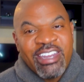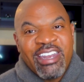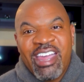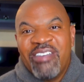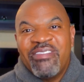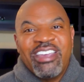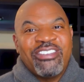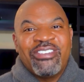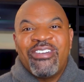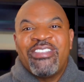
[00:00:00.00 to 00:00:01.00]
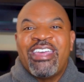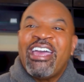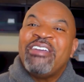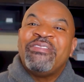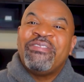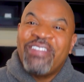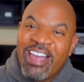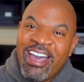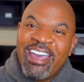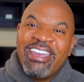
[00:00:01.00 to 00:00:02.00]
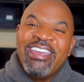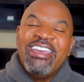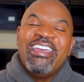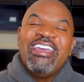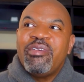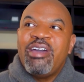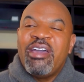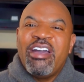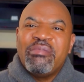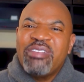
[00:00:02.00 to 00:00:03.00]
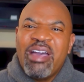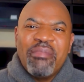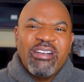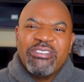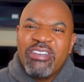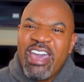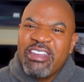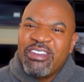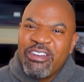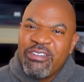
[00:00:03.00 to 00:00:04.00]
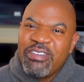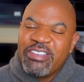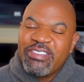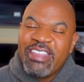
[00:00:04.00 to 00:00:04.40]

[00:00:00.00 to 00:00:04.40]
and I make sure that I fly. I am, I'm also kind of nervous